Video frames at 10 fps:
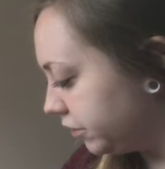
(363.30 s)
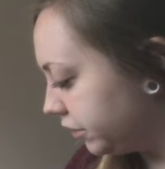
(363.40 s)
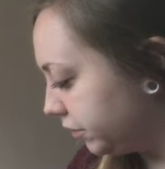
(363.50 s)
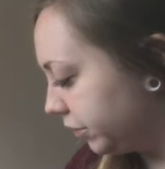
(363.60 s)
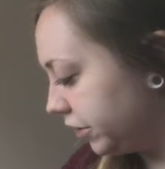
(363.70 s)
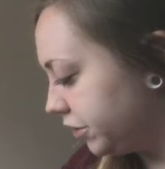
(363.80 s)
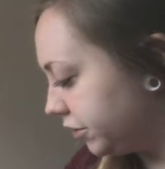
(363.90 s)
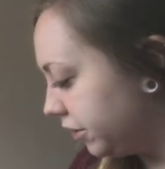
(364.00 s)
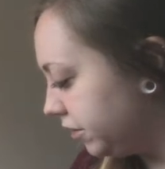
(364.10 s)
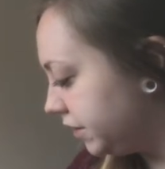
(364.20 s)
with your brush
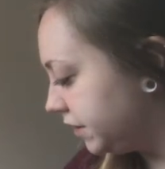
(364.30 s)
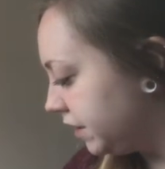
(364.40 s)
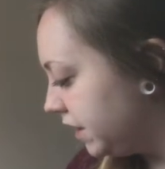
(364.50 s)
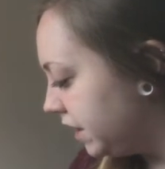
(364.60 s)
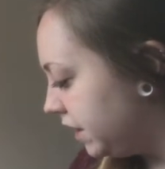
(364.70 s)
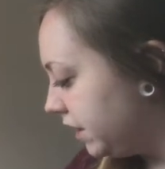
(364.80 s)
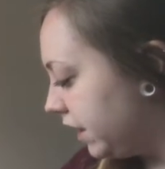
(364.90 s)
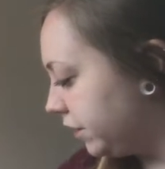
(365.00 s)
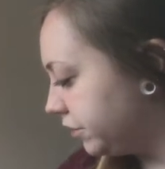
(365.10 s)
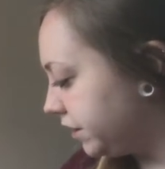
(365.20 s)
strokes,
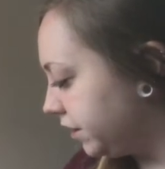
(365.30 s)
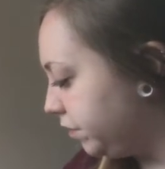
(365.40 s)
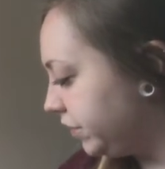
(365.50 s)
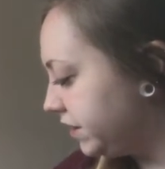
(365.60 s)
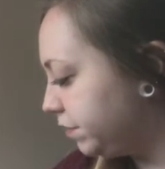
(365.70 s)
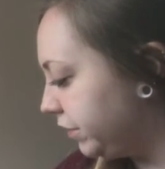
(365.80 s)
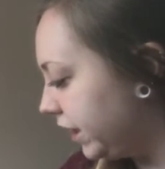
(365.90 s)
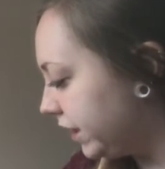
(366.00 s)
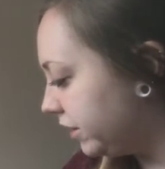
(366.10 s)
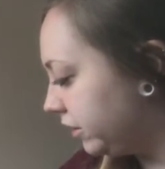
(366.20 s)
and you're just going to place
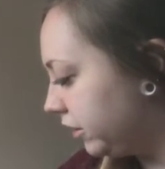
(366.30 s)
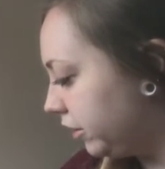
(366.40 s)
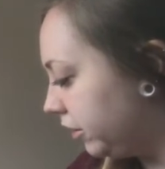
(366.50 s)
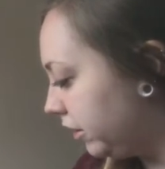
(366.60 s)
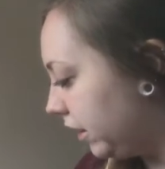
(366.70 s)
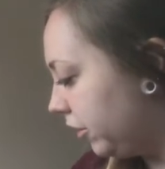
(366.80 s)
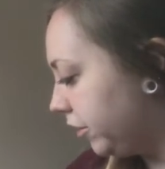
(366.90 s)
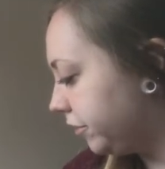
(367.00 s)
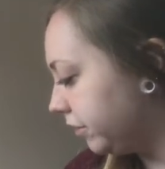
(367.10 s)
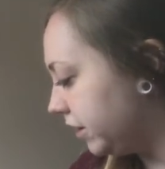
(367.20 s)
black
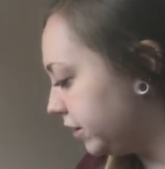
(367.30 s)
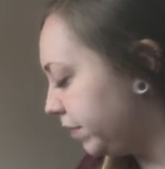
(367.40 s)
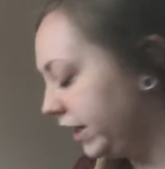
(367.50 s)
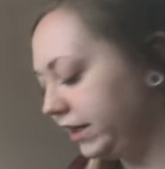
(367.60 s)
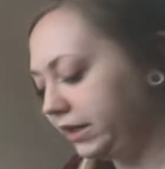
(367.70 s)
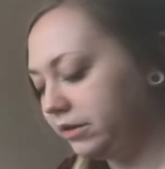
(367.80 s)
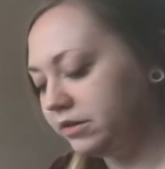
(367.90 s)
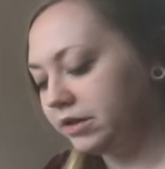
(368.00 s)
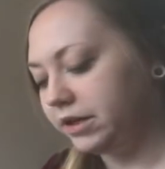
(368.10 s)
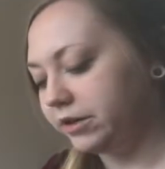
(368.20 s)
all throughout the painting
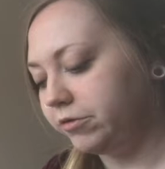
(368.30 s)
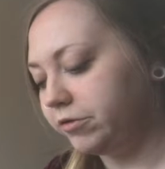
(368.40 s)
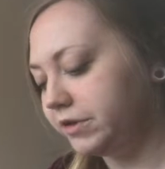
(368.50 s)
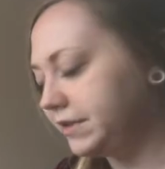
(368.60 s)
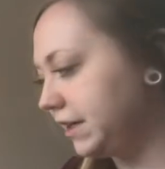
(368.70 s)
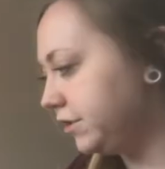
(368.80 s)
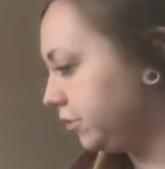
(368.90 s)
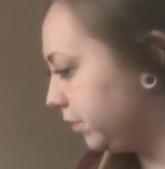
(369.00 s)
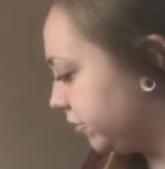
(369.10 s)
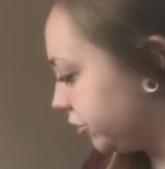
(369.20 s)
in a
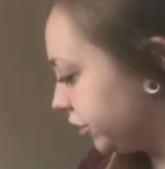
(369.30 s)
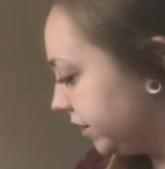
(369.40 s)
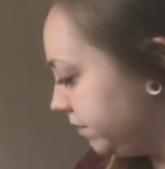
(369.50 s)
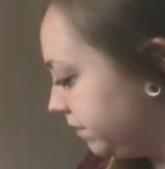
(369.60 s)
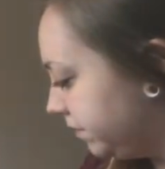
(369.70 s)
horizontal motion.